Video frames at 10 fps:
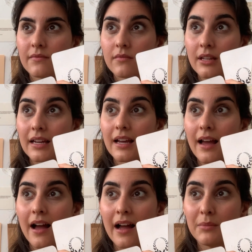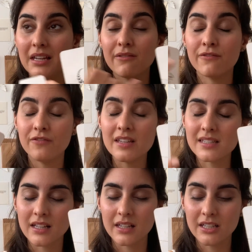like, I mean,
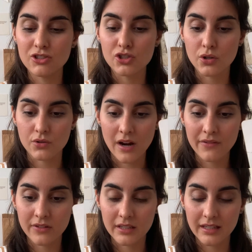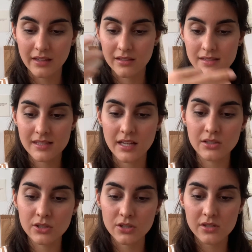physically, geographically, the
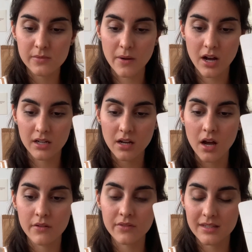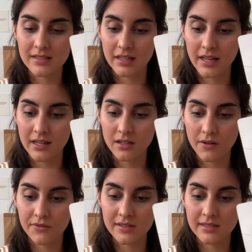center spot of this land, of
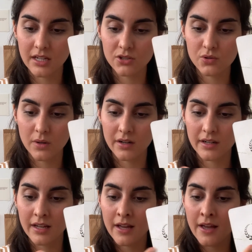this sanctuary,